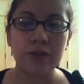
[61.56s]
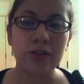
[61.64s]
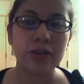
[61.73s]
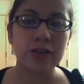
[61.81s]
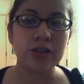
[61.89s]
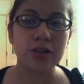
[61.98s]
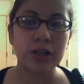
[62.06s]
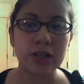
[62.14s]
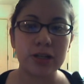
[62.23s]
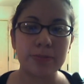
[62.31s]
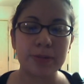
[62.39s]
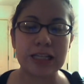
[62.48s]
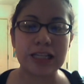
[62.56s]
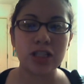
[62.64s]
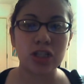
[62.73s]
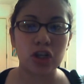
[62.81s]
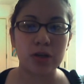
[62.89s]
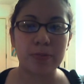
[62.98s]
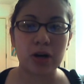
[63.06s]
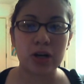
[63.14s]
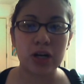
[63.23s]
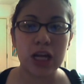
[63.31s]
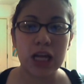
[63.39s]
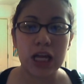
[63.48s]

For the skirt, the pleated skirt part,